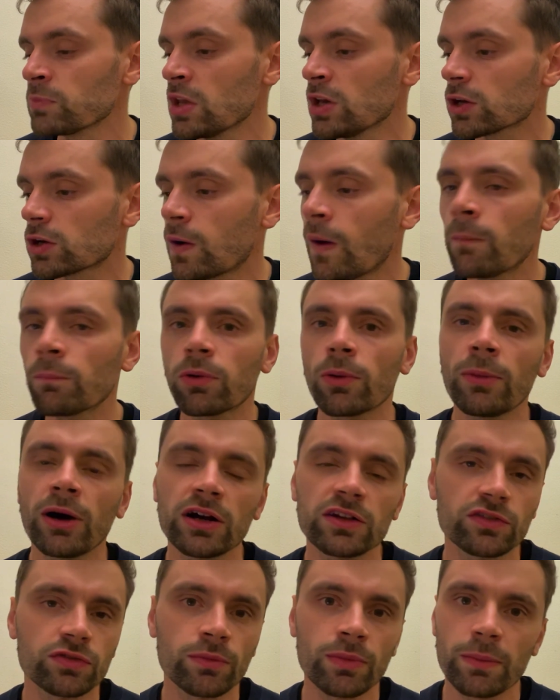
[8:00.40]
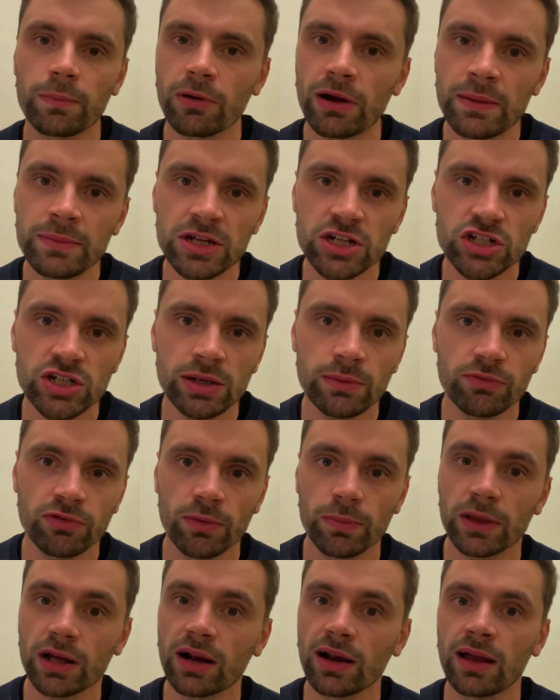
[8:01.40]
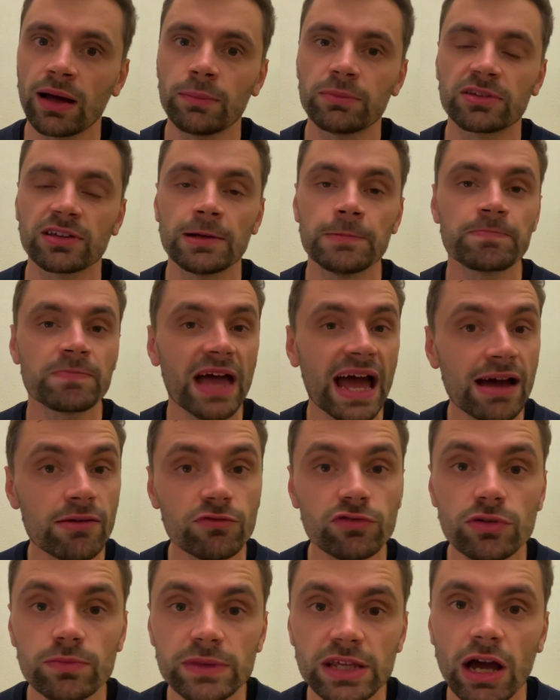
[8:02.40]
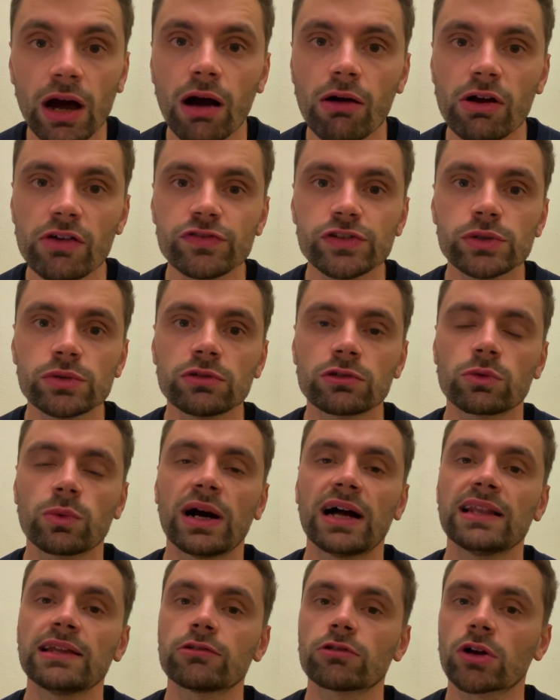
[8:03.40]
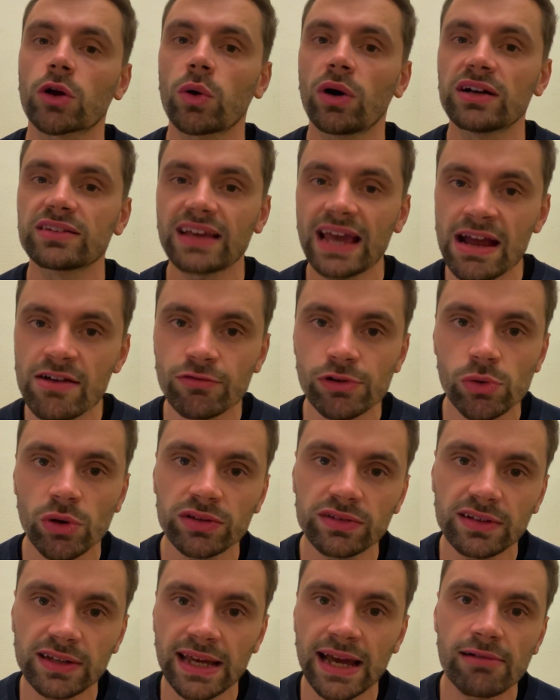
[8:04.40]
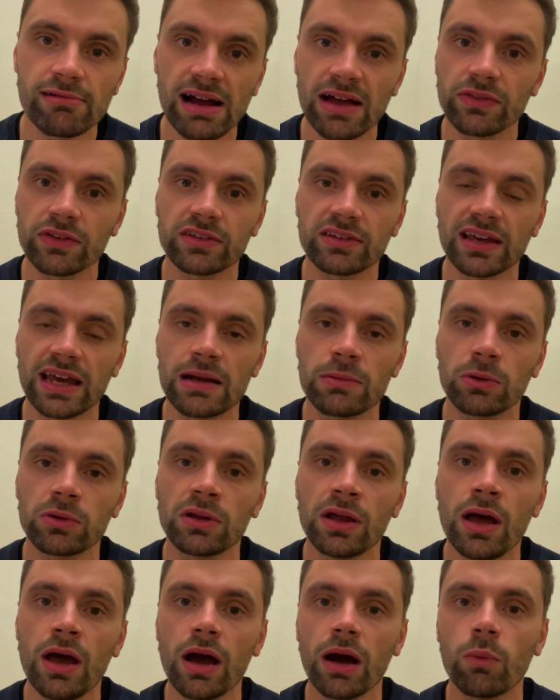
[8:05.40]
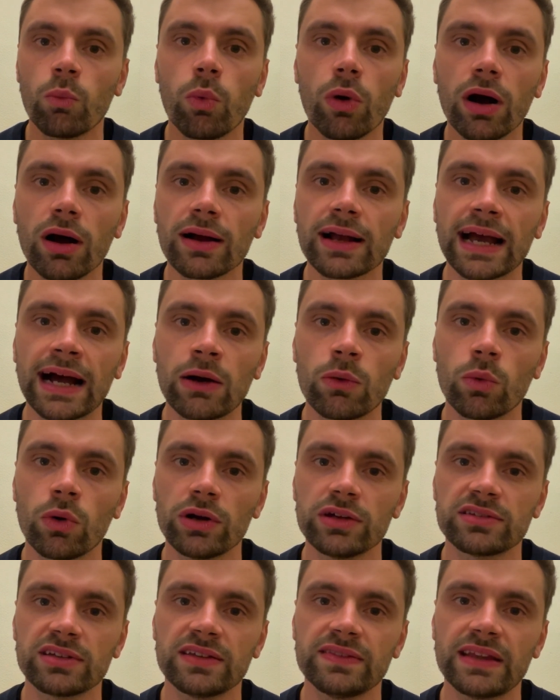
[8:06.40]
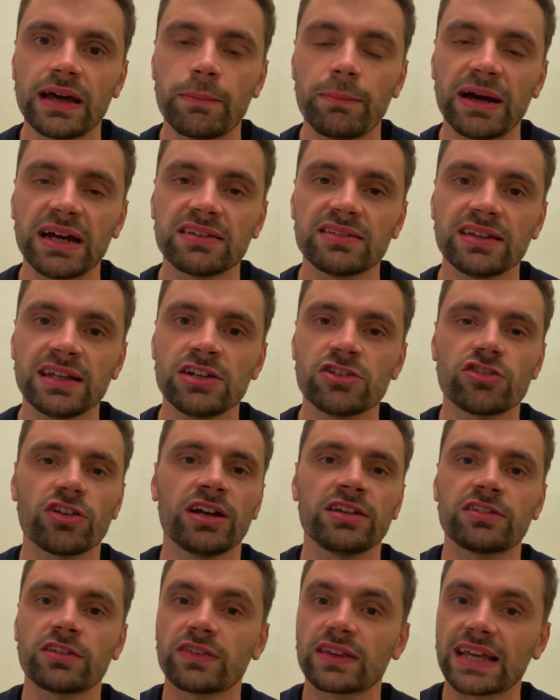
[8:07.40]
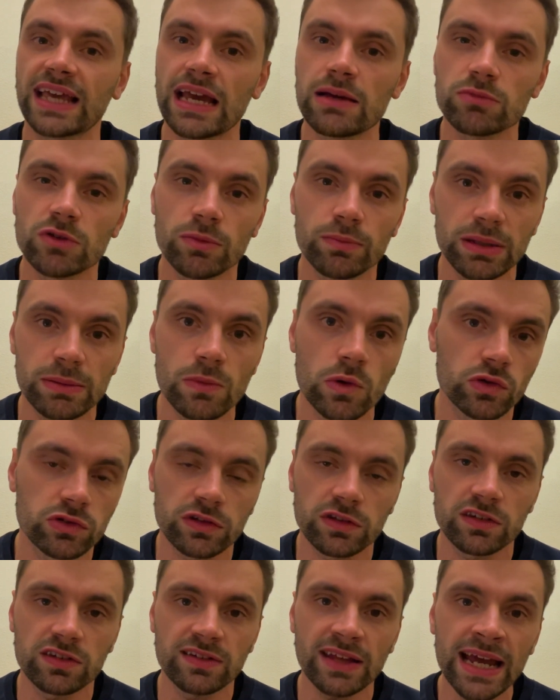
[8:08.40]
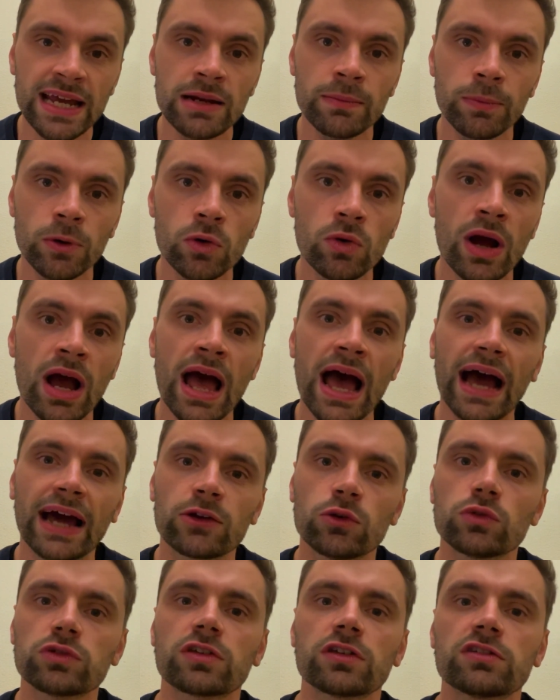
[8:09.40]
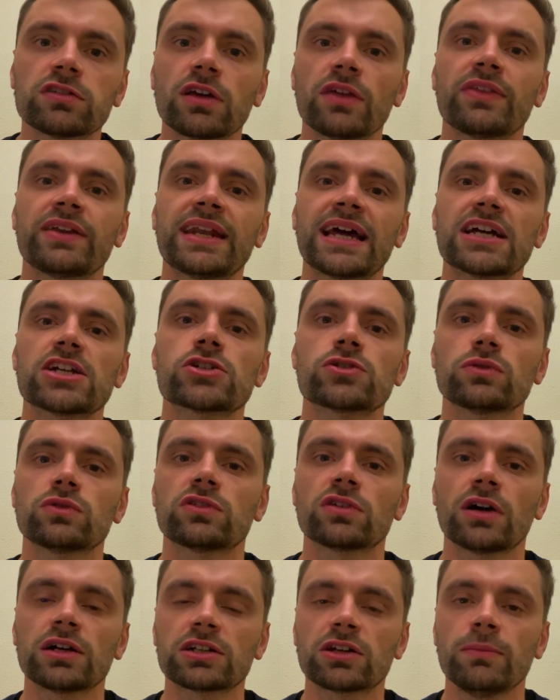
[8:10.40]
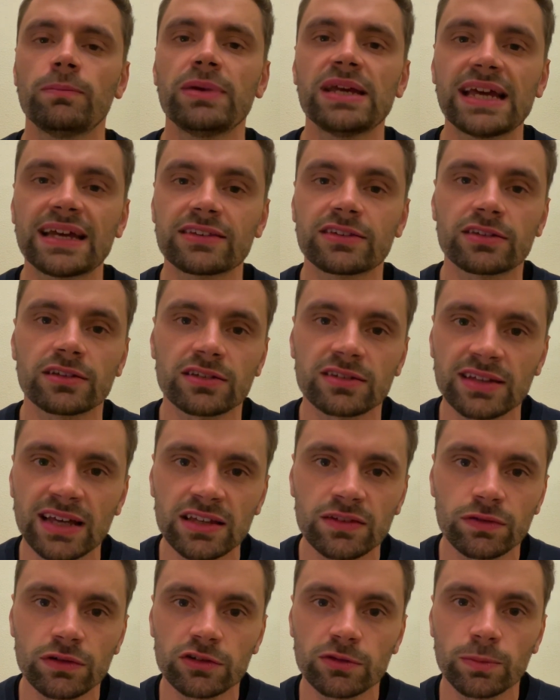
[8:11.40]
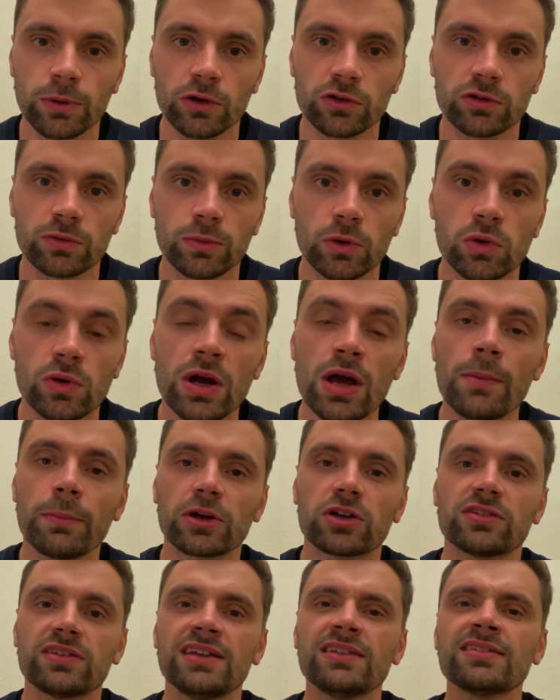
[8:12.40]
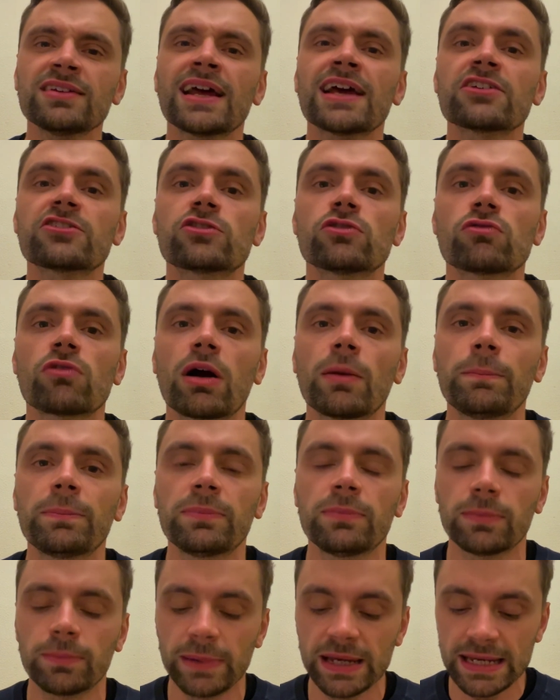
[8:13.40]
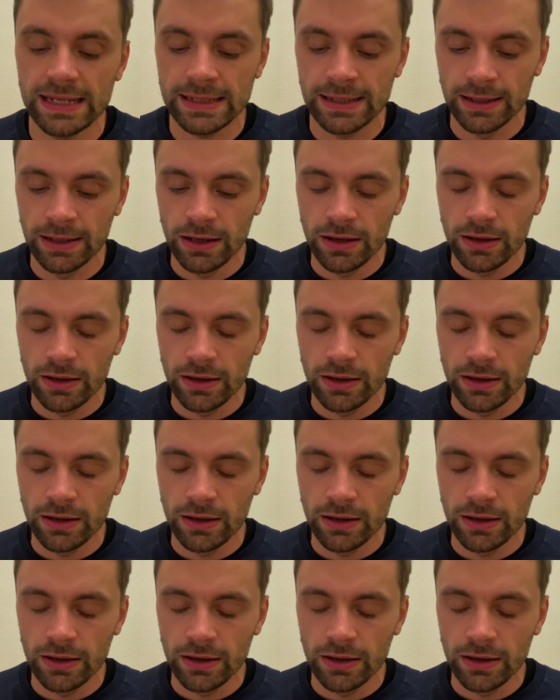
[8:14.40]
compromise from the Premiership, from the clubs, and from the RFU as well. It requires everyone to get around the table and work out what is in their best interest so the game can be more sustainable and also so the national side can be as successful as possible. Because international rugby,